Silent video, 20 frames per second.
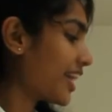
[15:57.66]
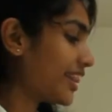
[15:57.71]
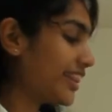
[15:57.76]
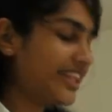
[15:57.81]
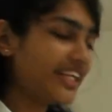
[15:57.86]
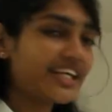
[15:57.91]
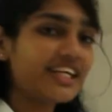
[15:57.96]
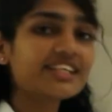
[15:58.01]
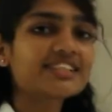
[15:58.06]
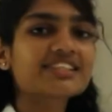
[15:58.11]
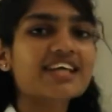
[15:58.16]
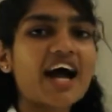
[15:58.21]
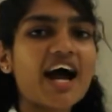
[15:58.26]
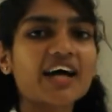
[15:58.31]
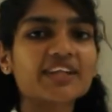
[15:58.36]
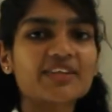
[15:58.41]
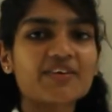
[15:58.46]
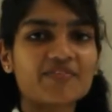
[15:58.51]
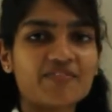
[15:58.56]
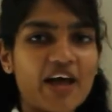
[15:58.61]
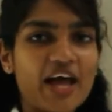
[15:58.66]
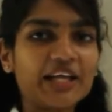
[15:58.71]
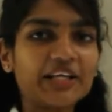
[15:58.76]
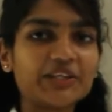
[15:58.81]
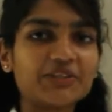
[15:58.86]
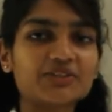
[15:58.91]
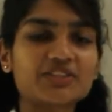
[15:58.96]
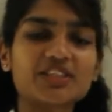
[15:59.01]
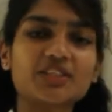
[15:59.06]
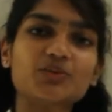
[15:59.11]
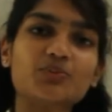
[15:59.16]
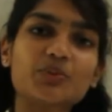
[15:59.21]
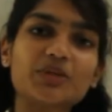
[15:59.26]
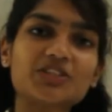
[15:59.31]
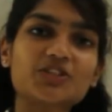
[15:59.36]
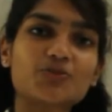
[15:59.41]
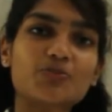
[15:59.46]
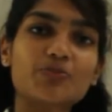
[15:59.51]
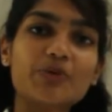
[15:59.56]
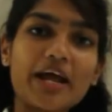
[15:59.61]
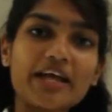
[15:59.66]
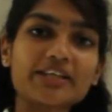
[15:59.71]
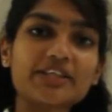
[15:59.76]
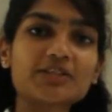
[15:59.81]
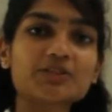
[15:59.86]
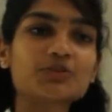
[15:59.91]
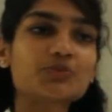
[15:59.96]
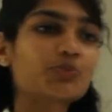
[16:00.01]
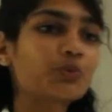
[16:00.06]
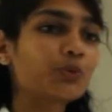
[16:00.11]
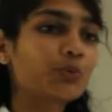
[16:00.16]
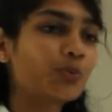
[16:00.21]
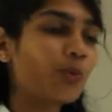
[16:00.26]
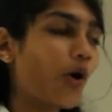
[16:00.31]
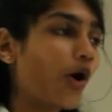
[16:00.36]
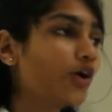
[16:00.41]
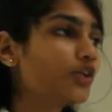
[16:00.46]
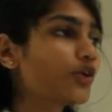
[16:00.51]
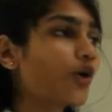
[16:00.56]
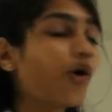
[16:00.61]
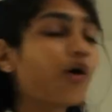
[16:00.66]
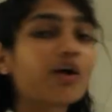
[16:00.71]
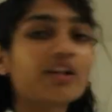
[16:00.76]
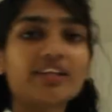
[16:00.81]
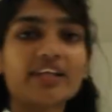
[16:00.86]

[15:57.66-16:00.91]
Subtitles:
These are the values in which brandix would want all